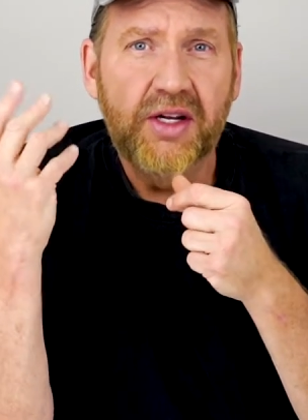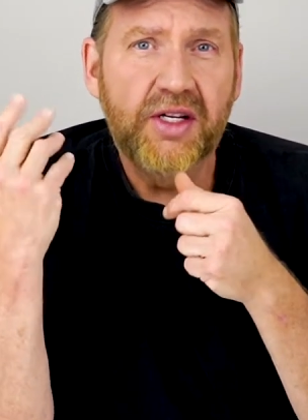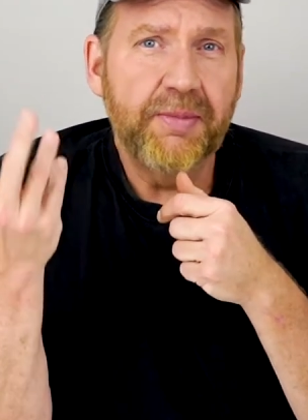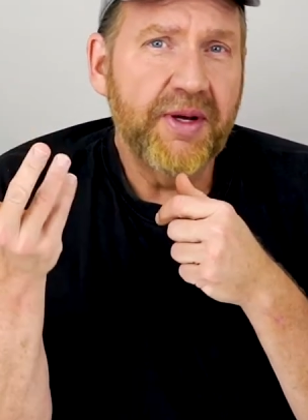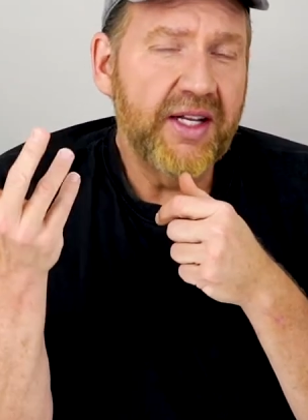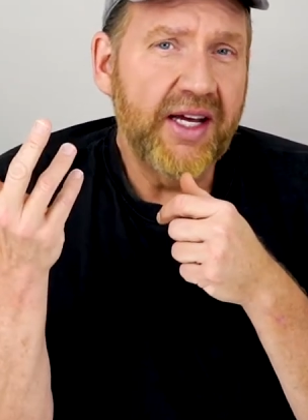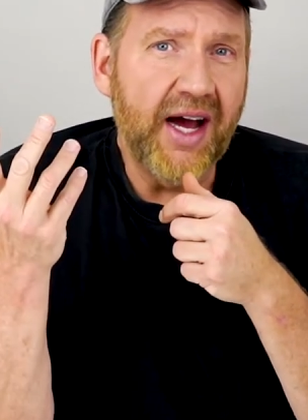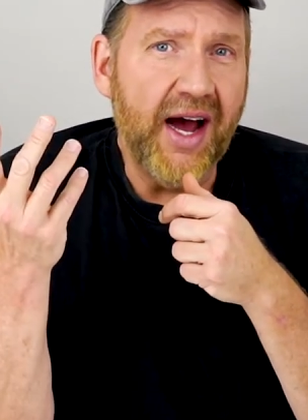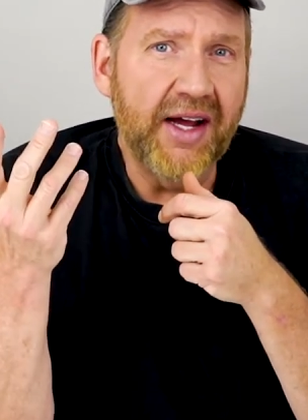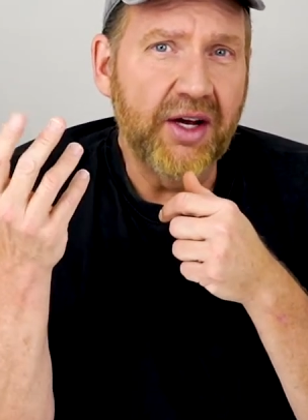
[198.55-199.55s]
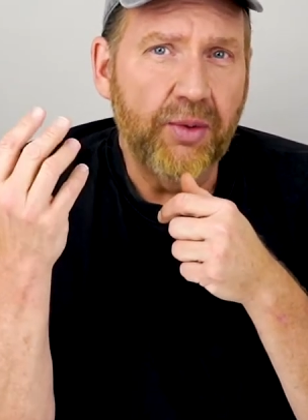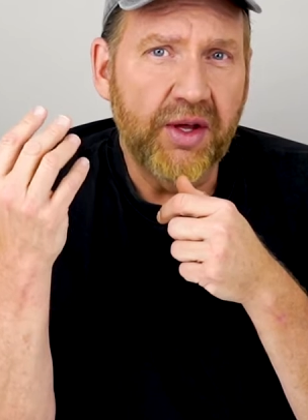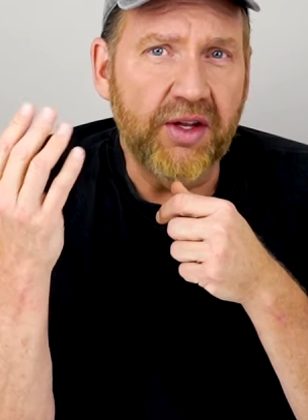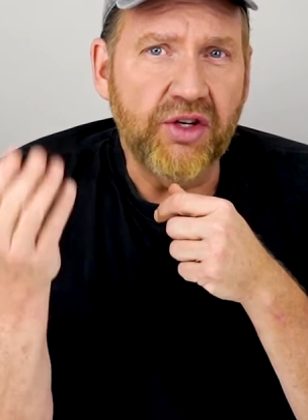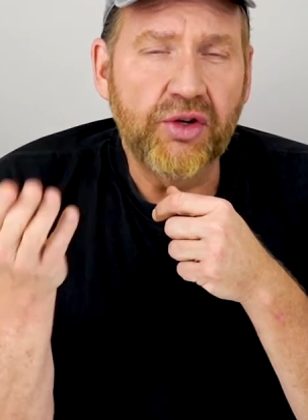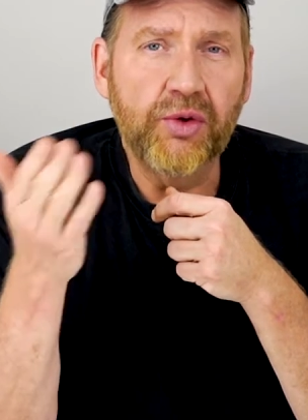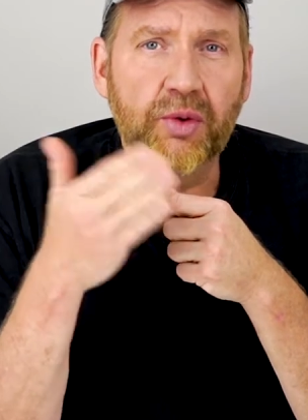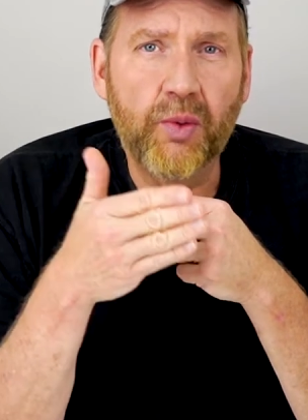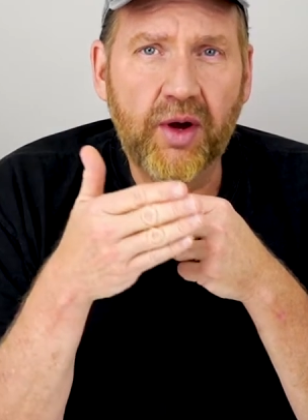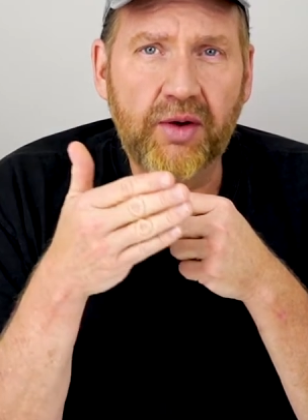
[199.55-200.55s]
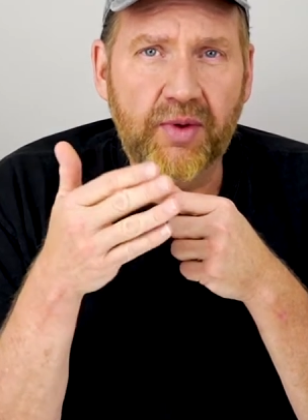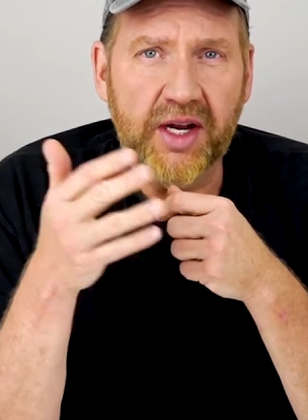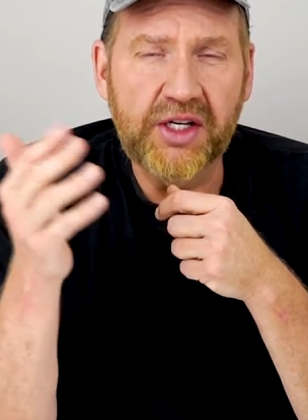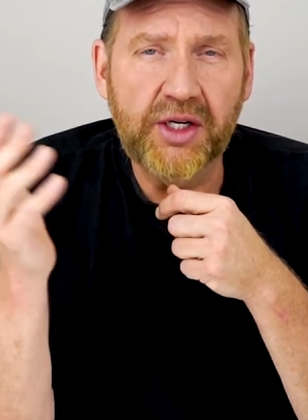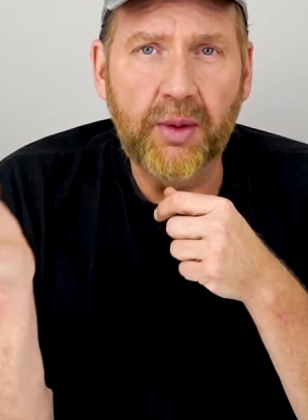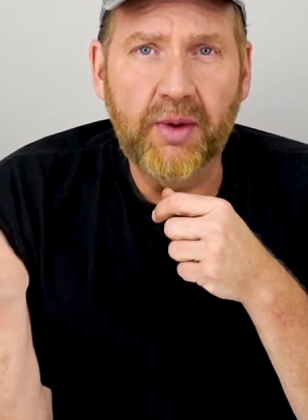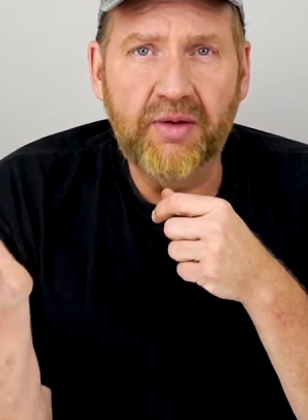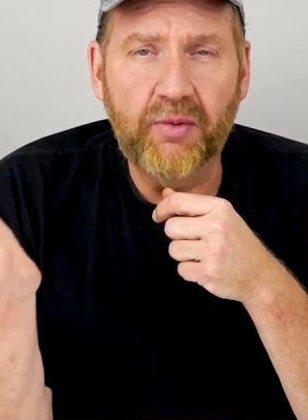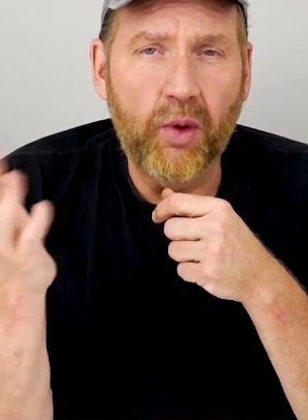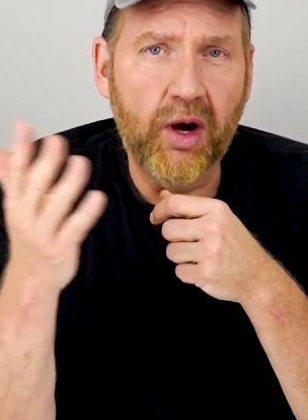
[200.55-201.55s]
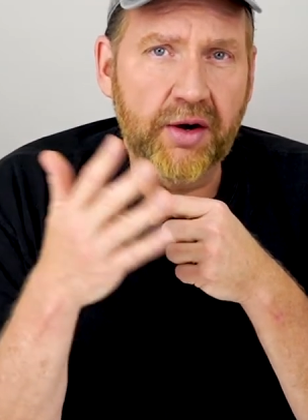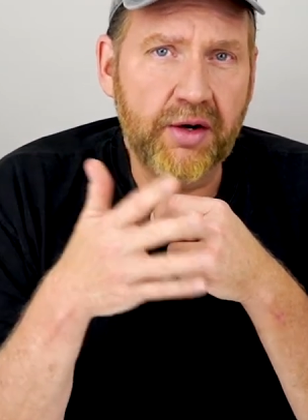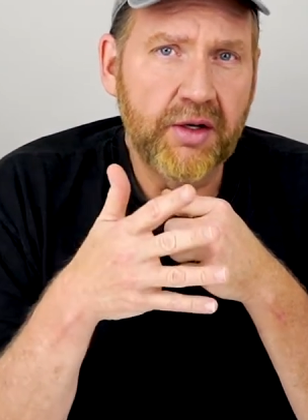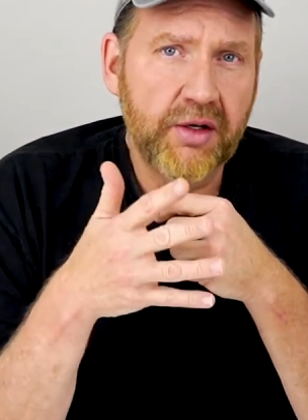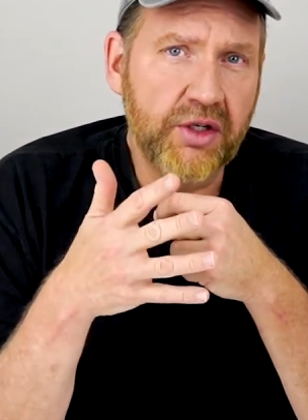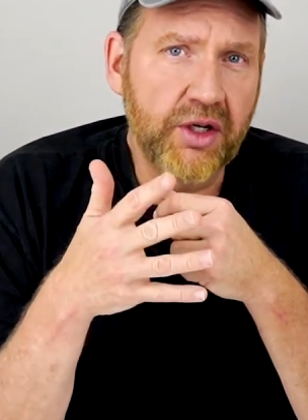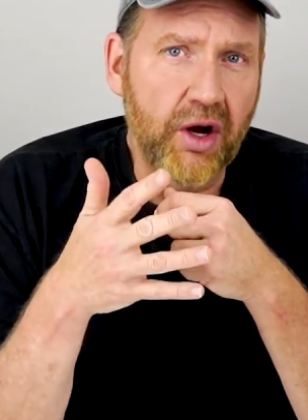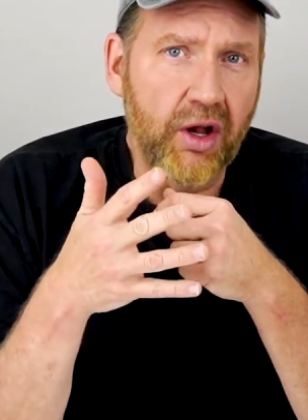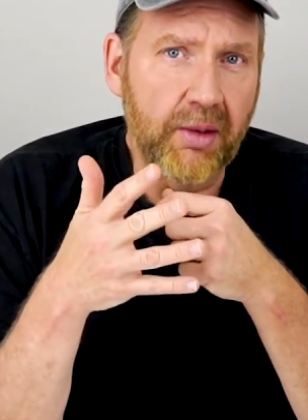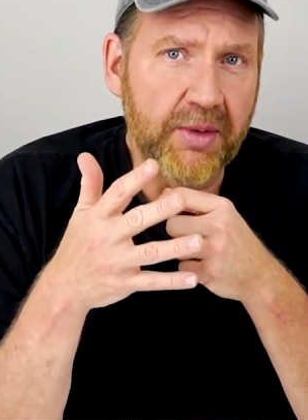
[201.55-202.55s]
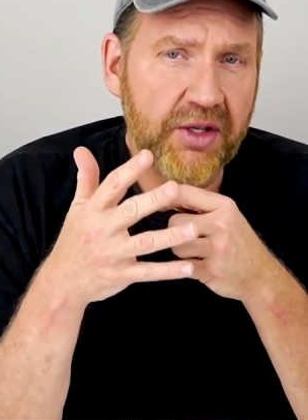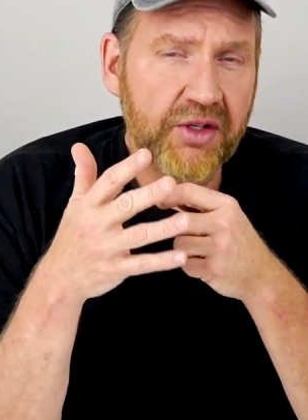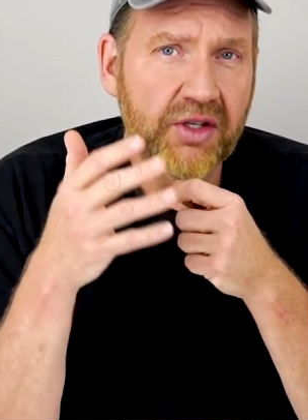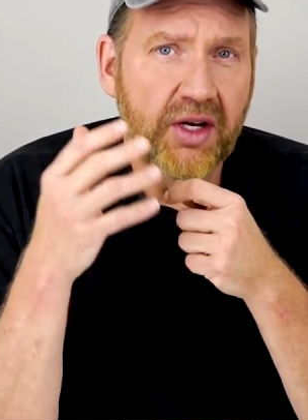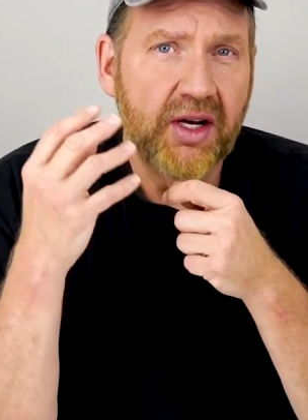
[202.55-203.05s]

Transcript: Typically I go with a 2-to-1 ratio of water to almonds.